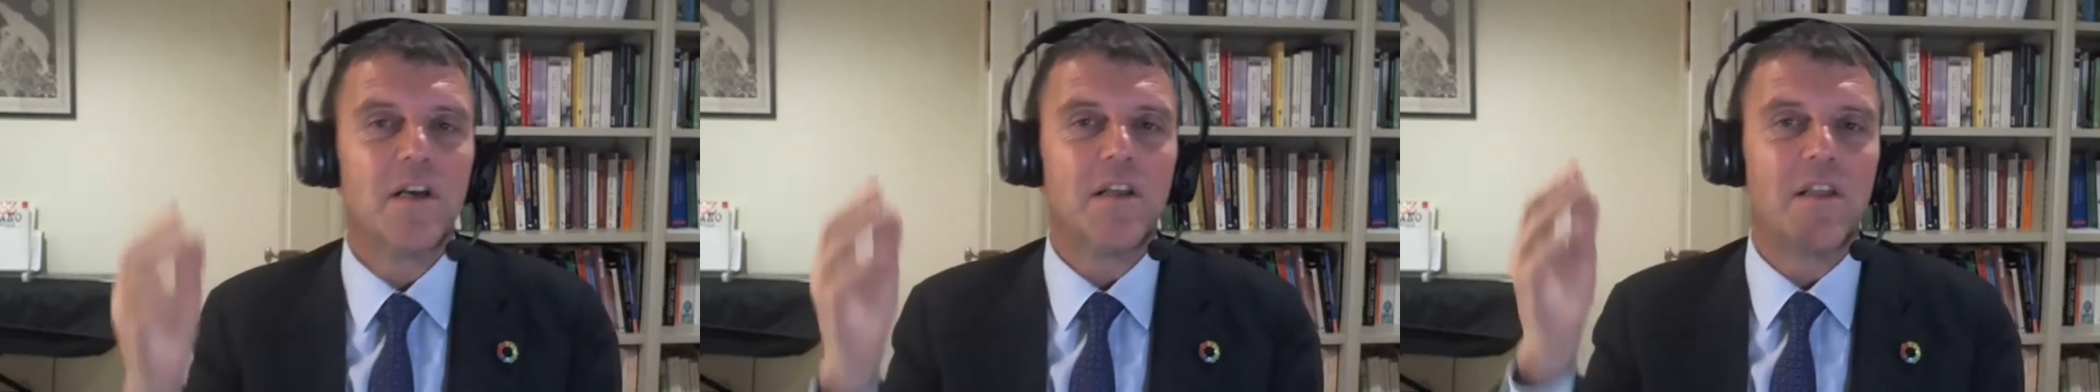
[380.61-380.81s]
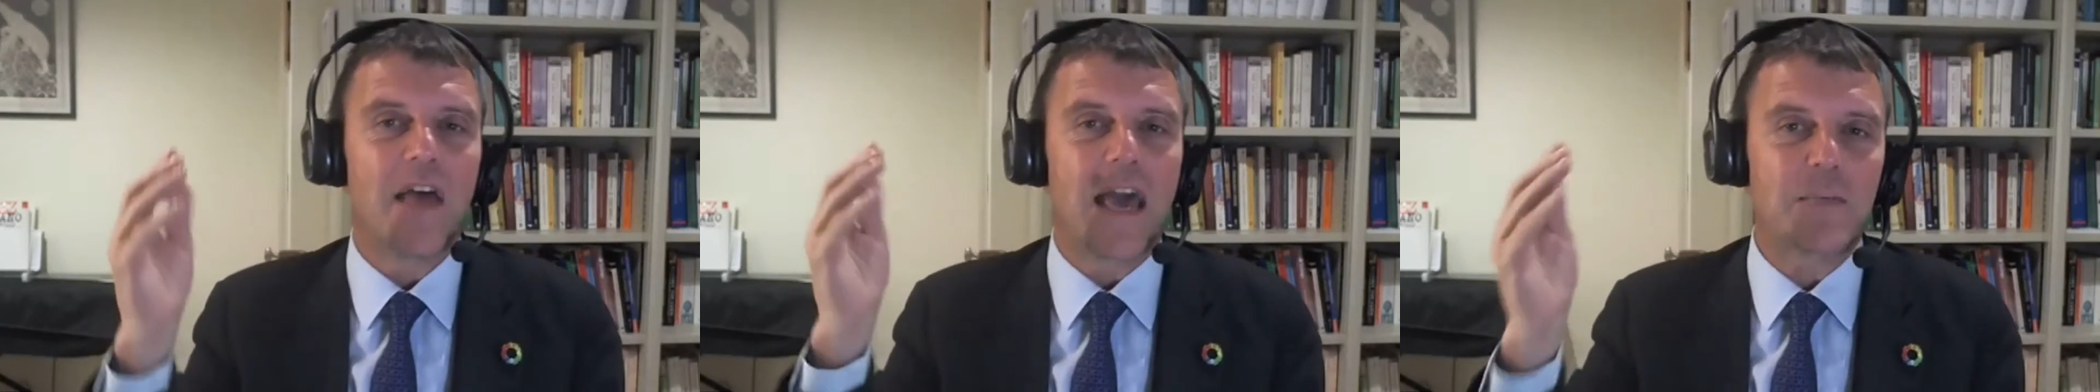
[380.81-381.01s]

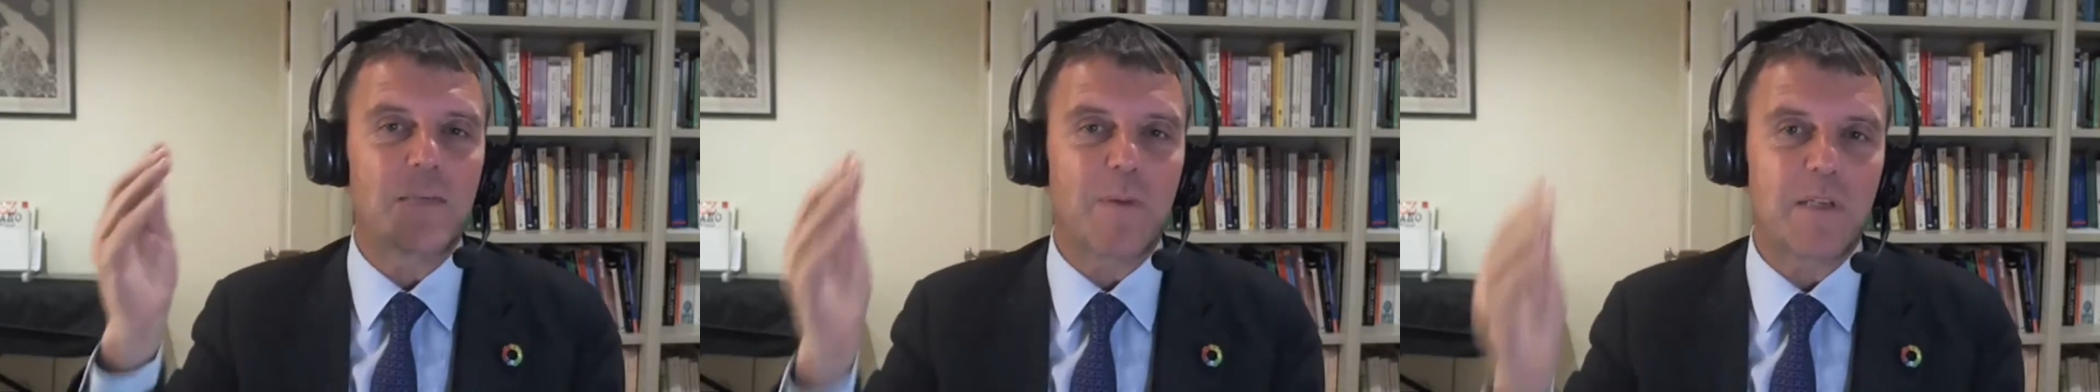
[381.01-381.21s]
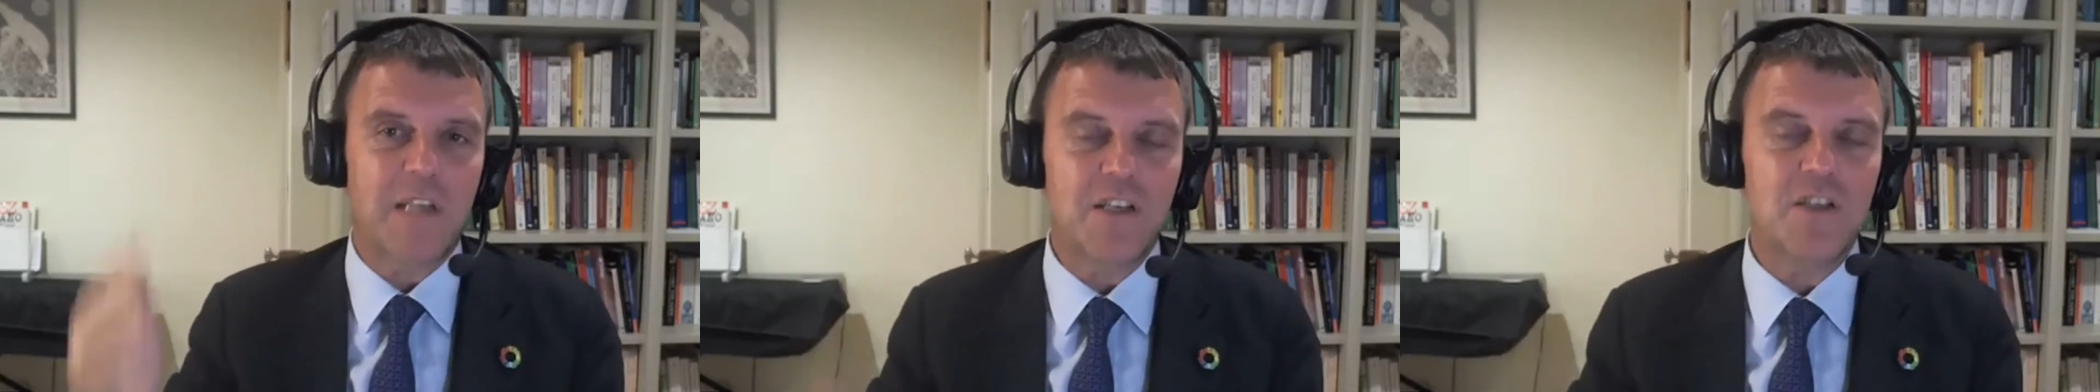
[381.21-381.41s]
The
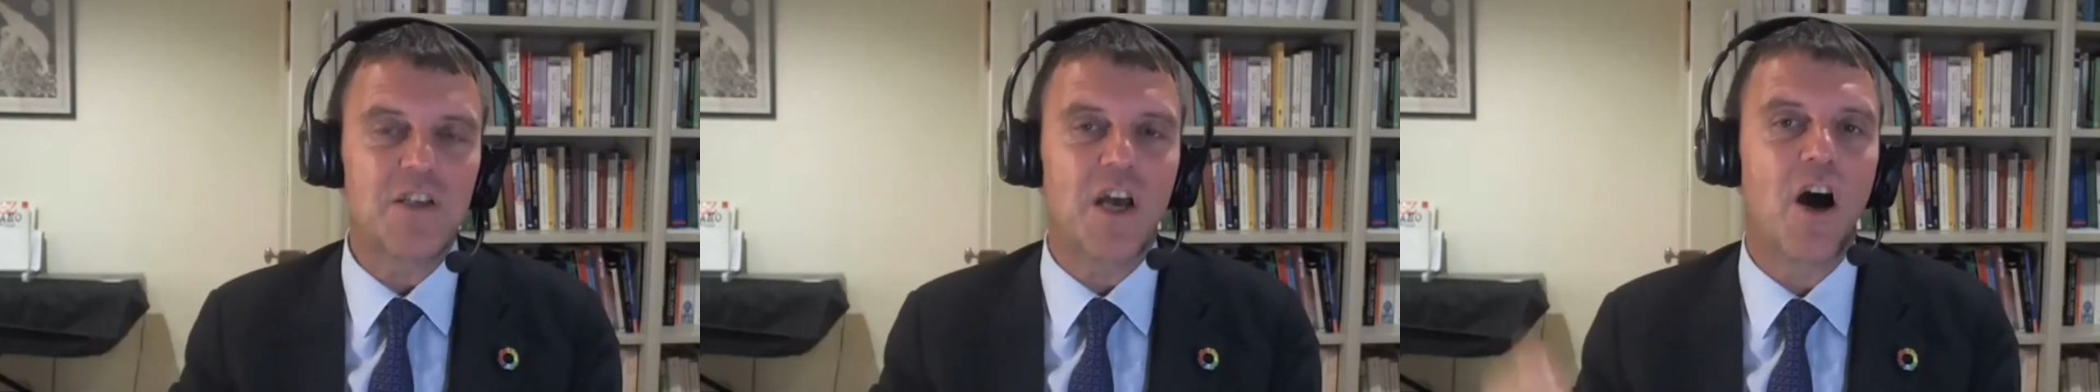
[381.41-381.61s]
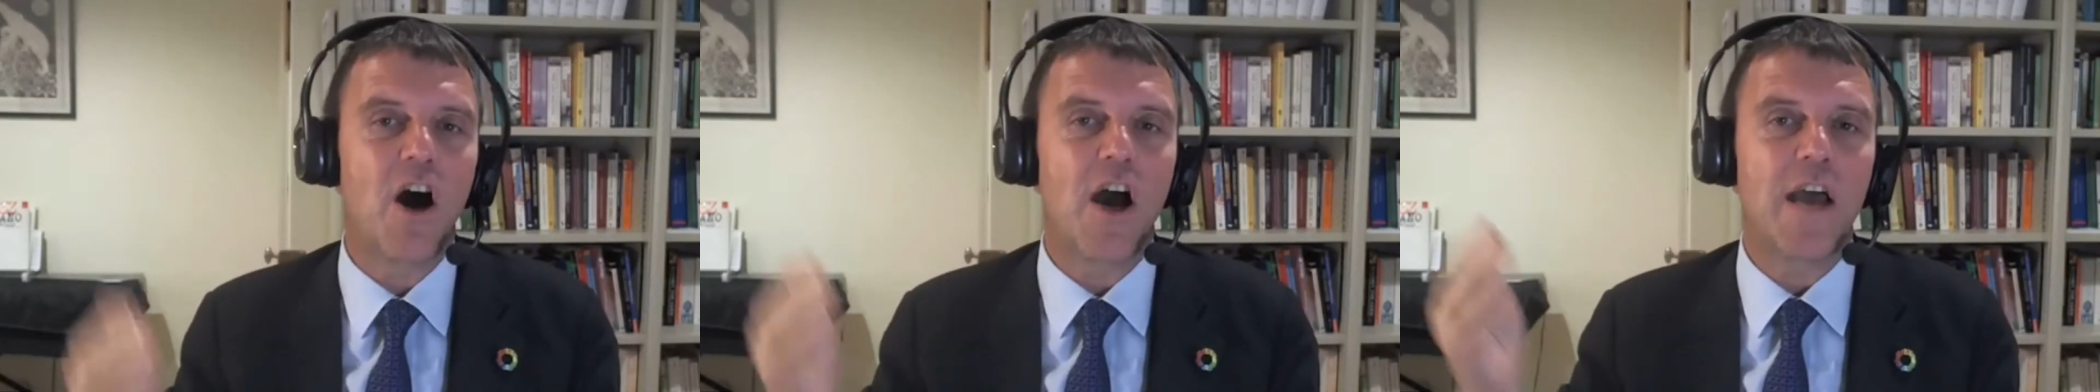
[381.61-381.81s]
expectations are
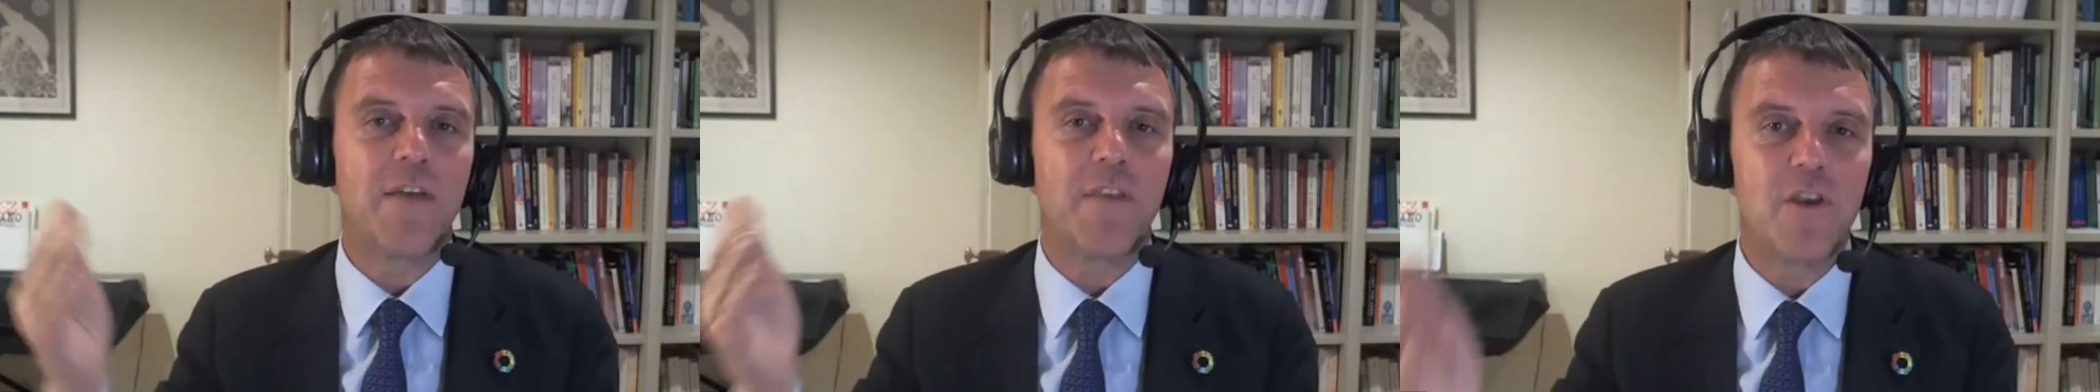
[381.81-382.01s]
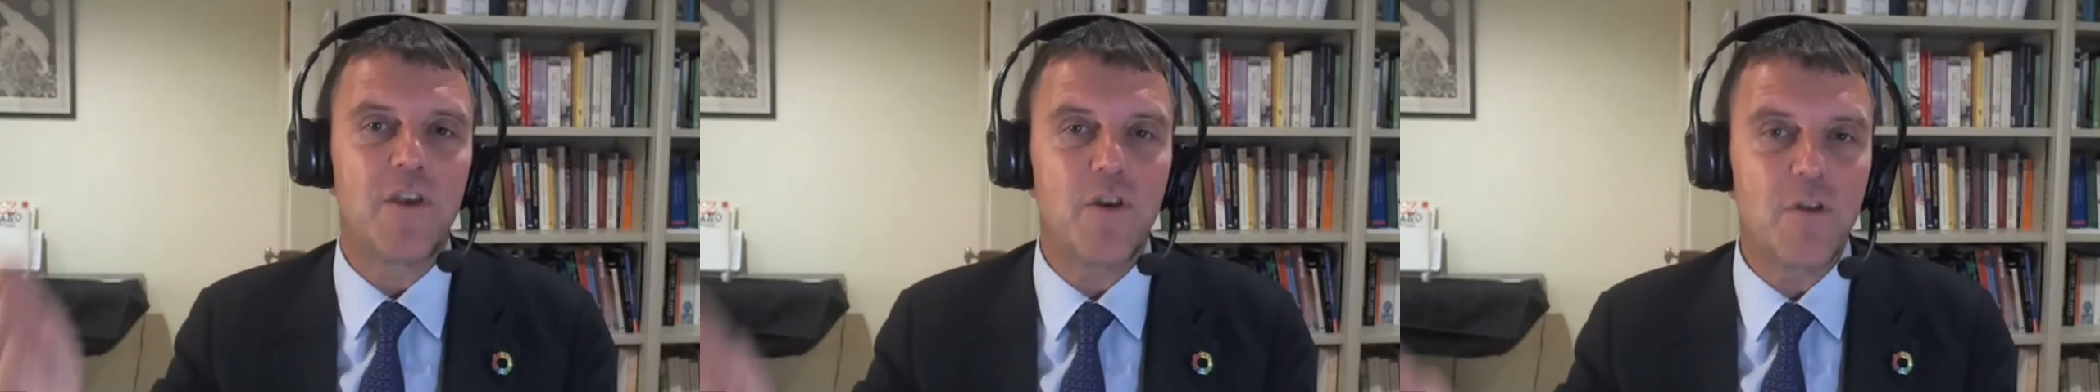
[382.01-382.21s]
high,
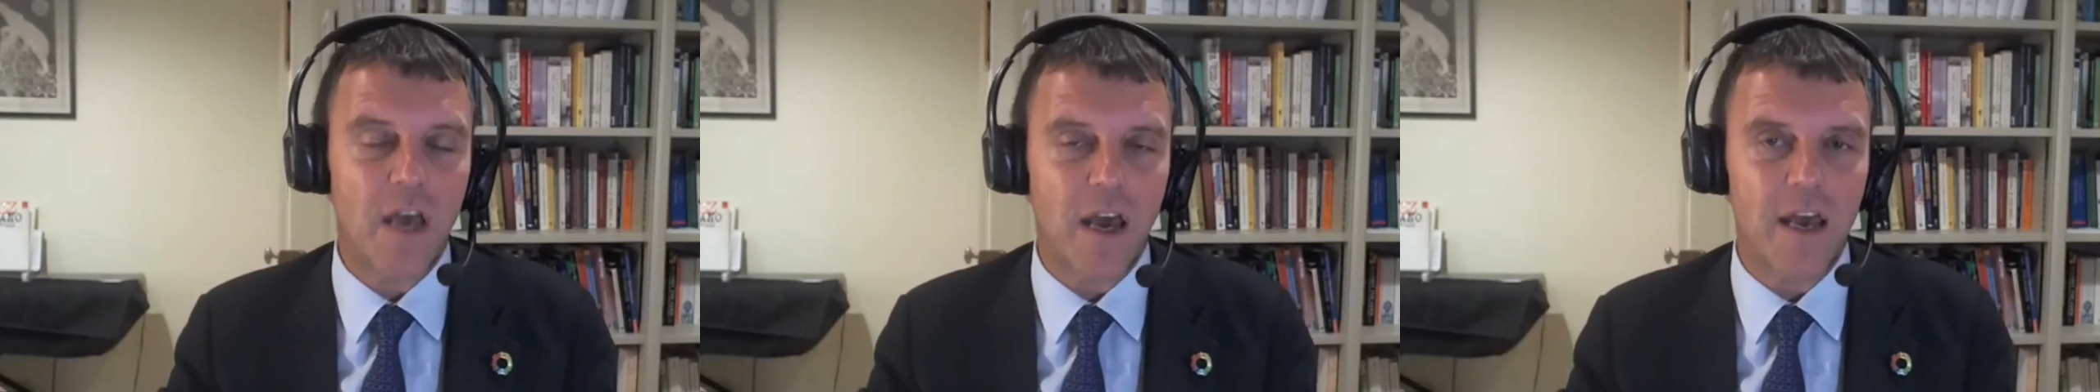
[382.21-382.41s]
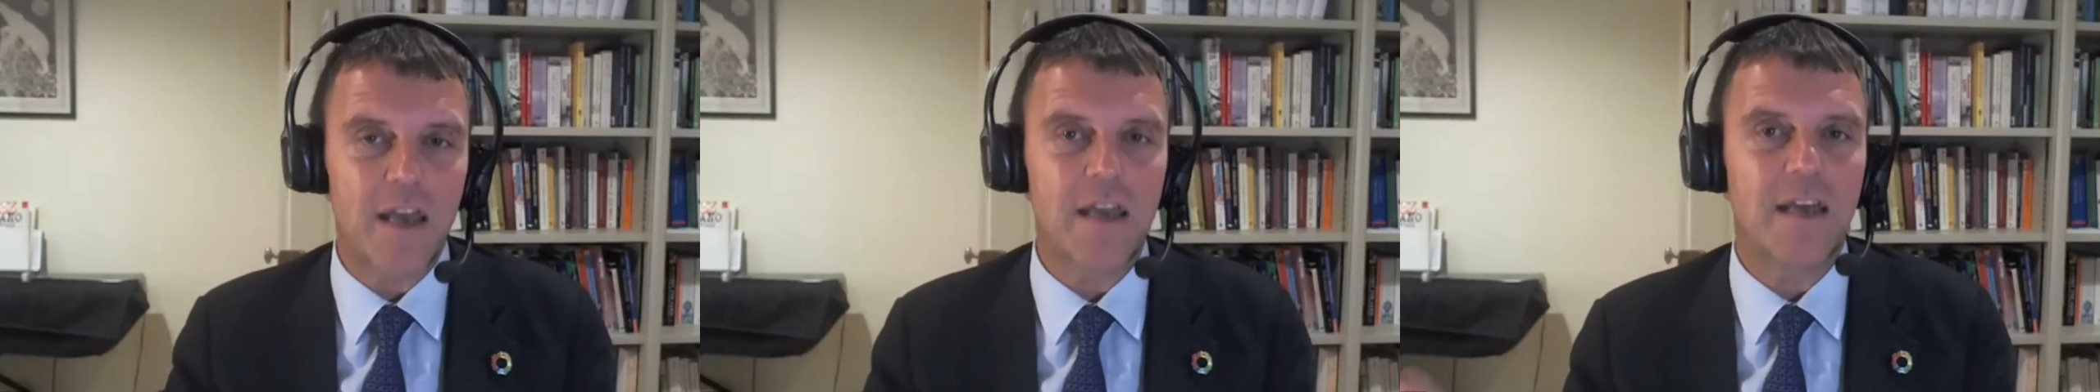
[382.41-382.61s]
and the
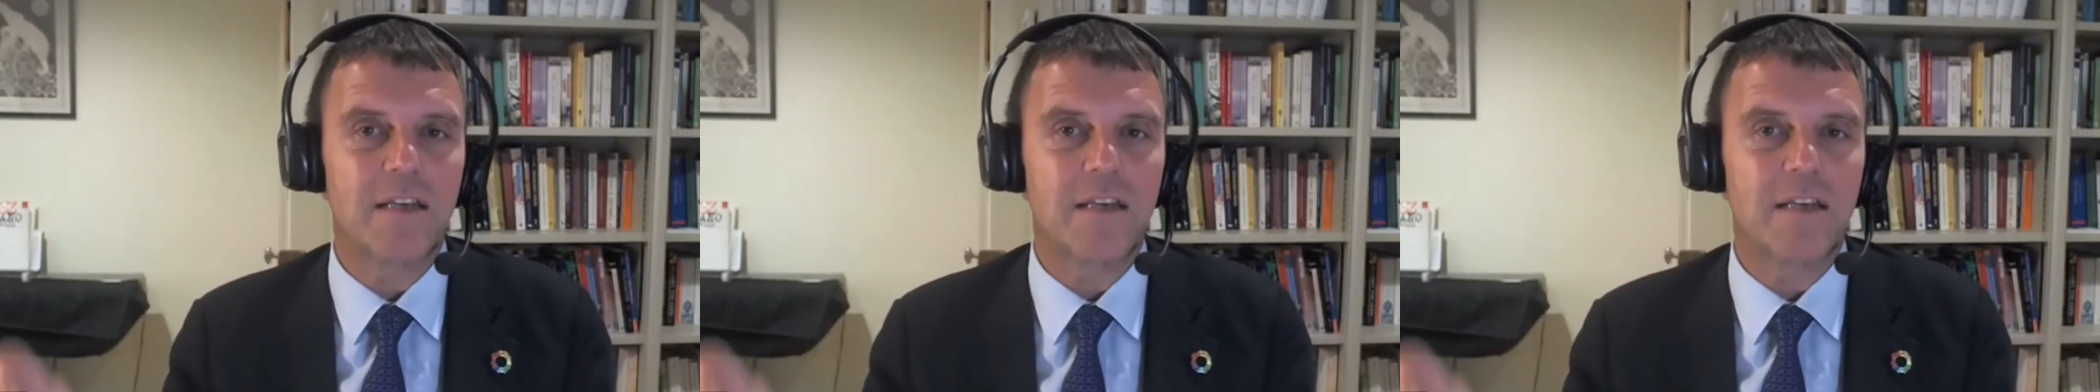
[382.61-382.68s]
UK,